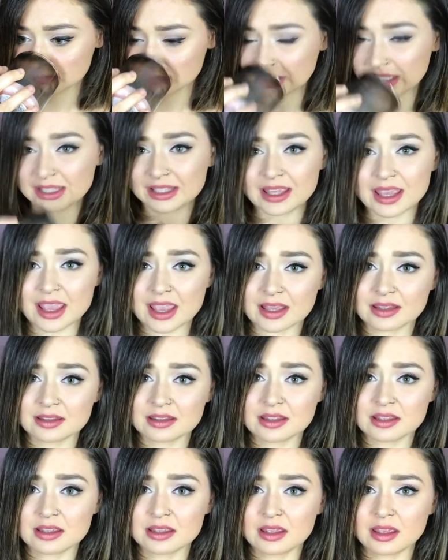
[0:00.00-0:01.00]
like
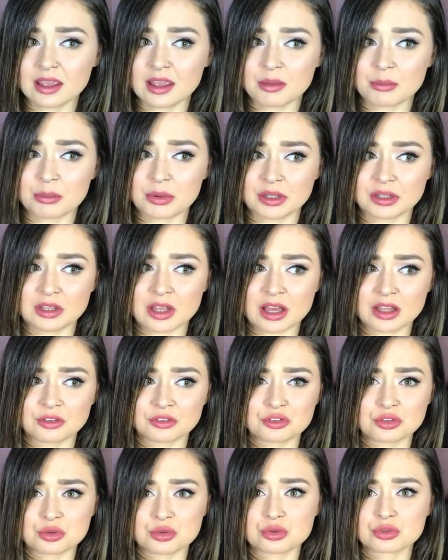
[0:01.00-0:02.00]
candy but not
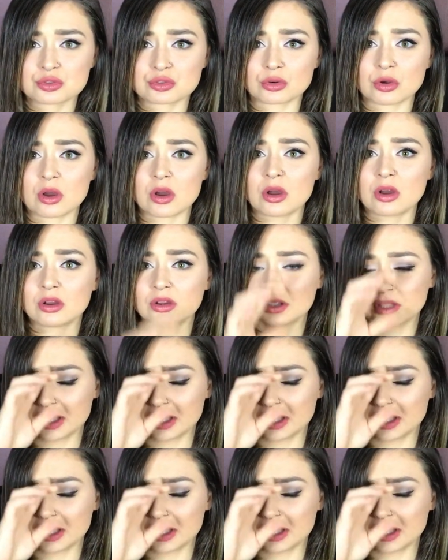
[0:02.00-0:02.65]
too strong.